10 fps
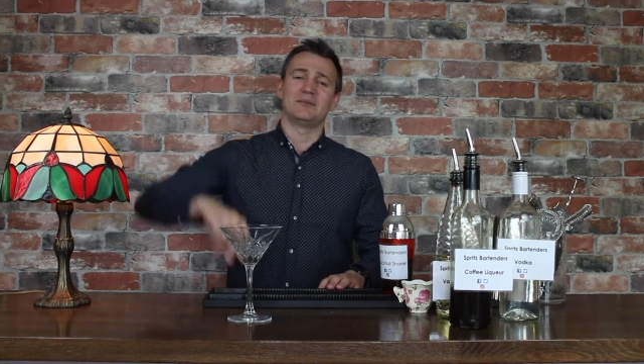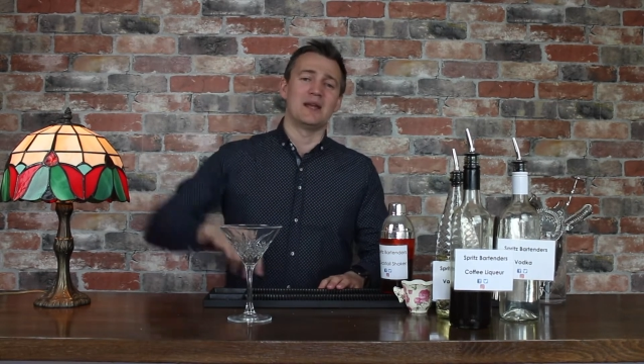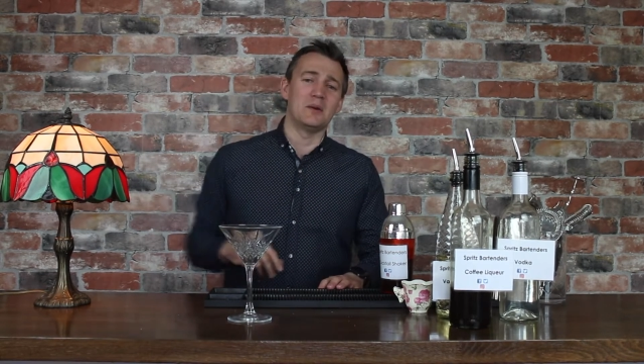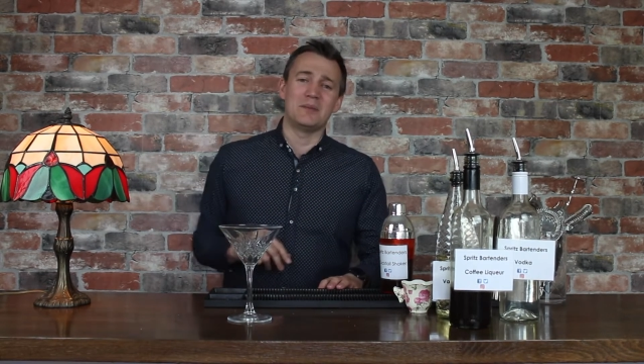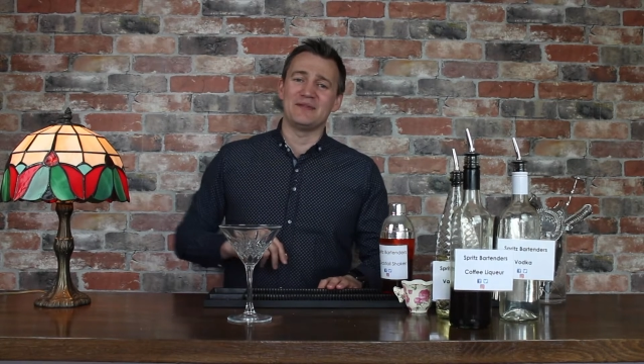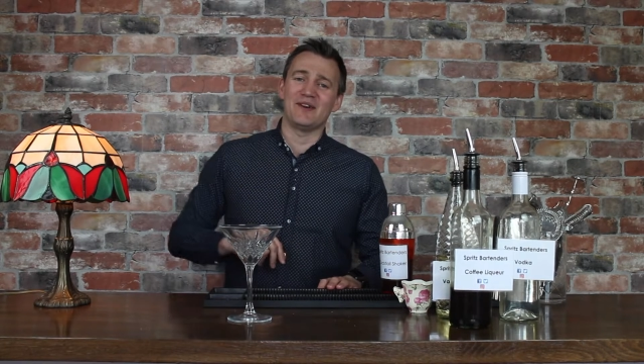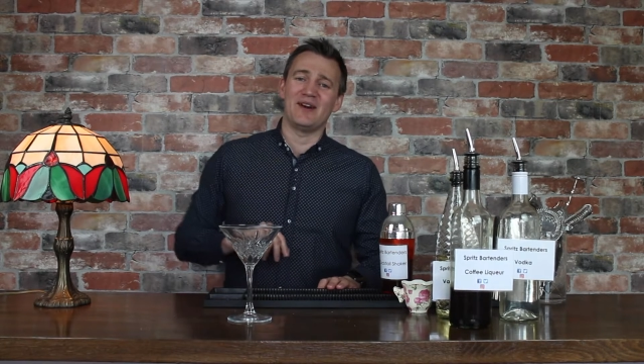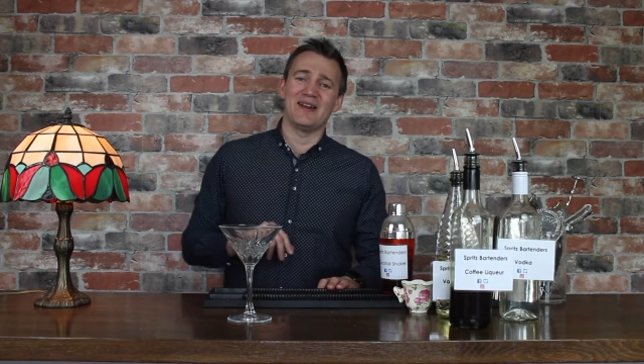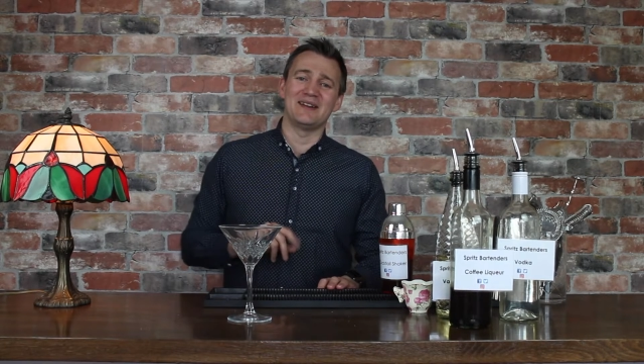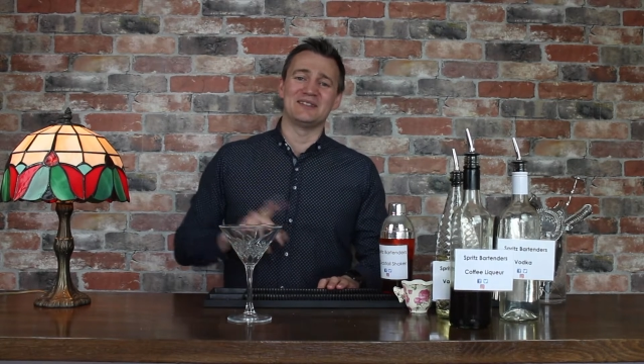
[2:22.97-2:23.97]
it'll be
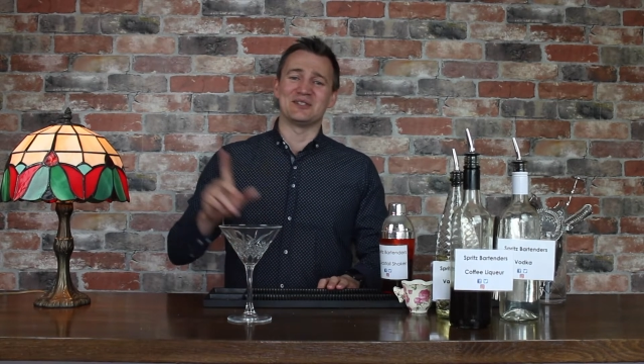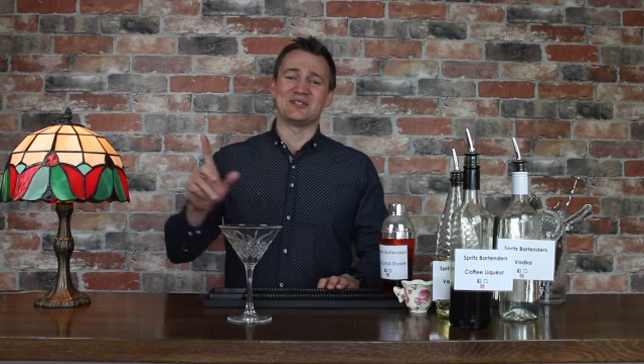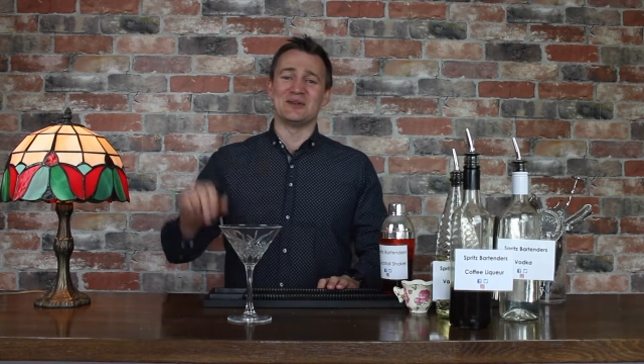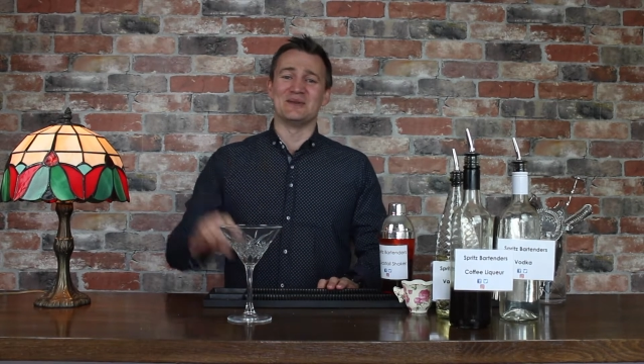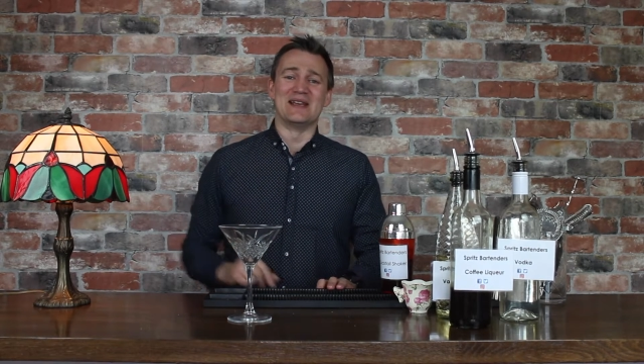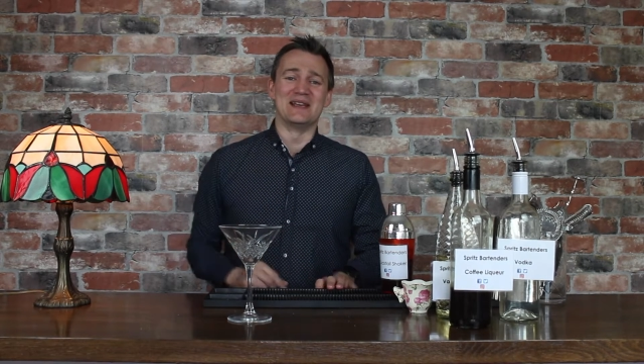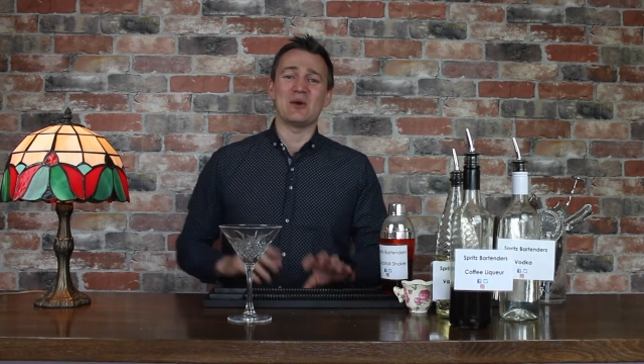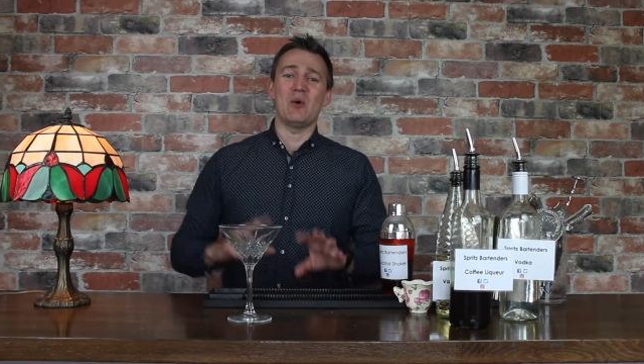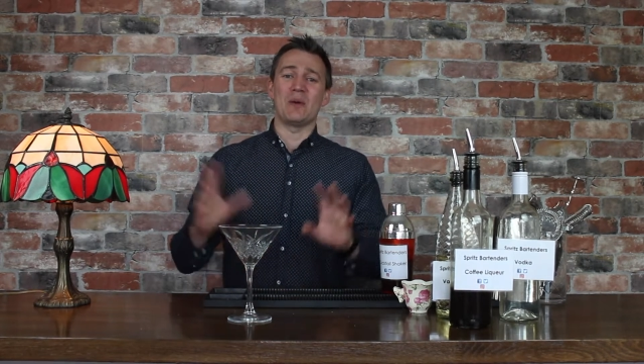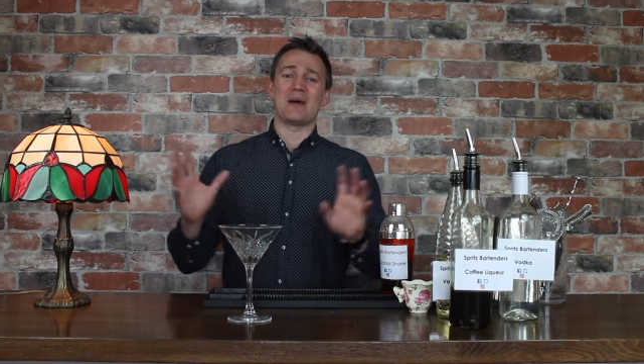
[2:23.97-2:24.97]
fine, just use it. It's
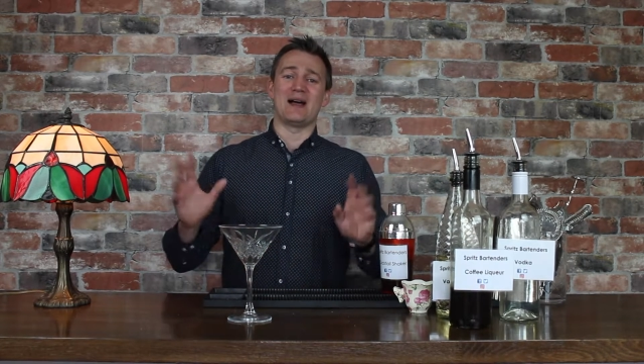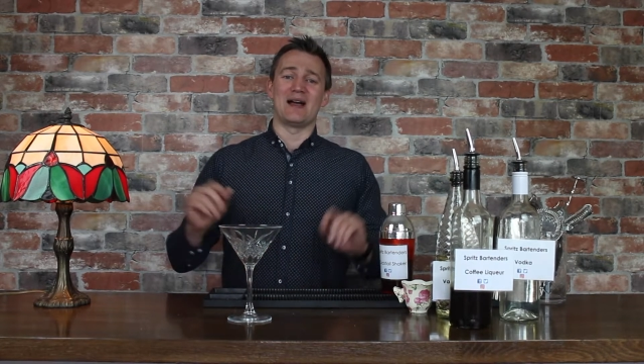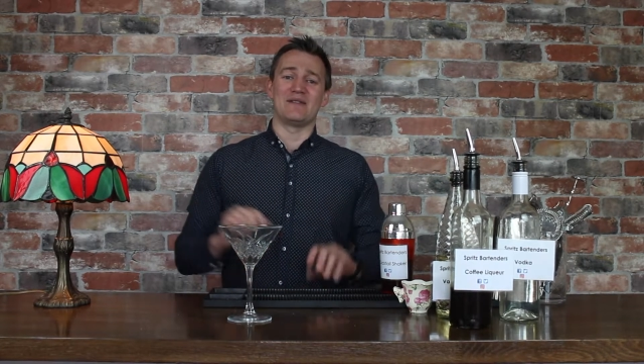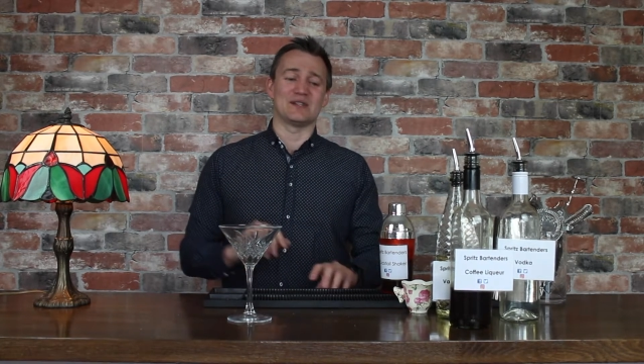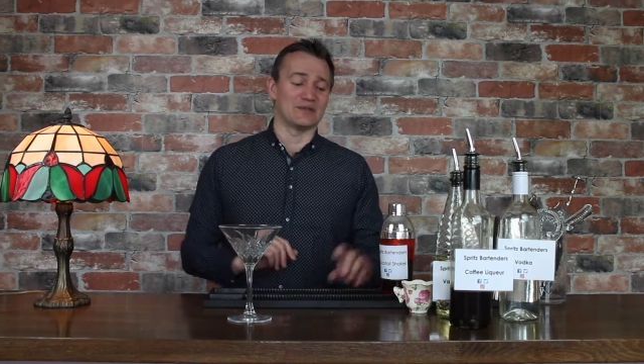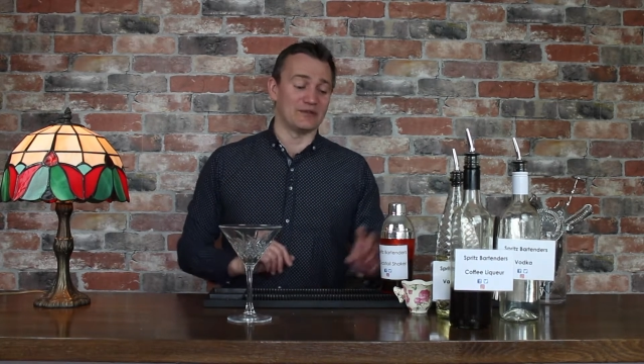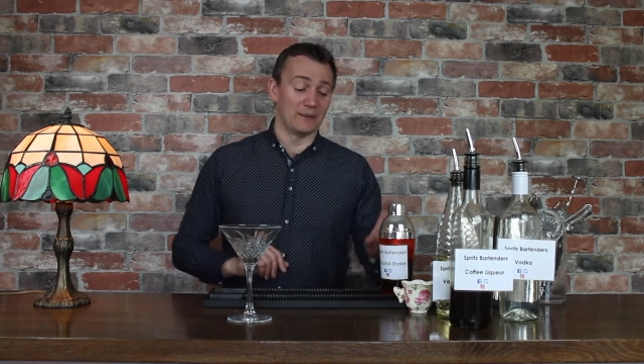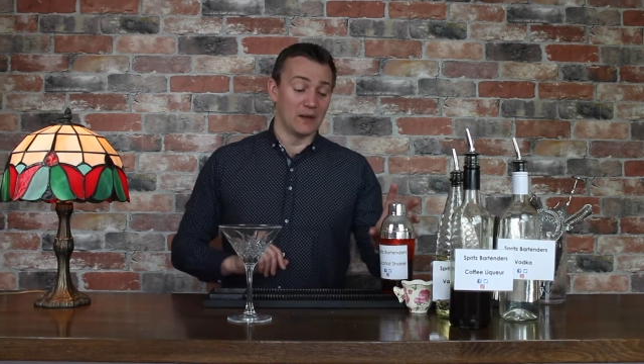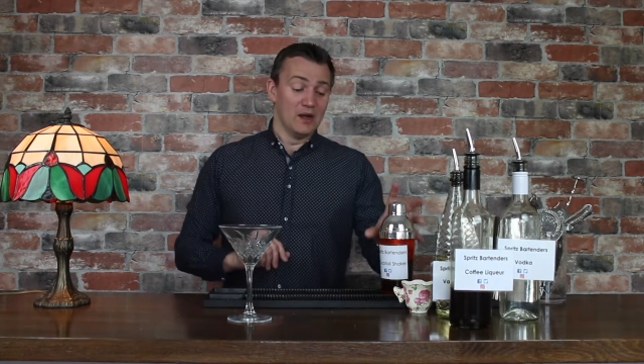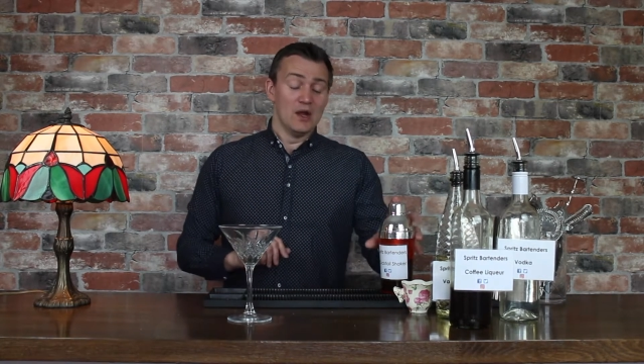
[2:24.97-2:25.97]
all about having some fun.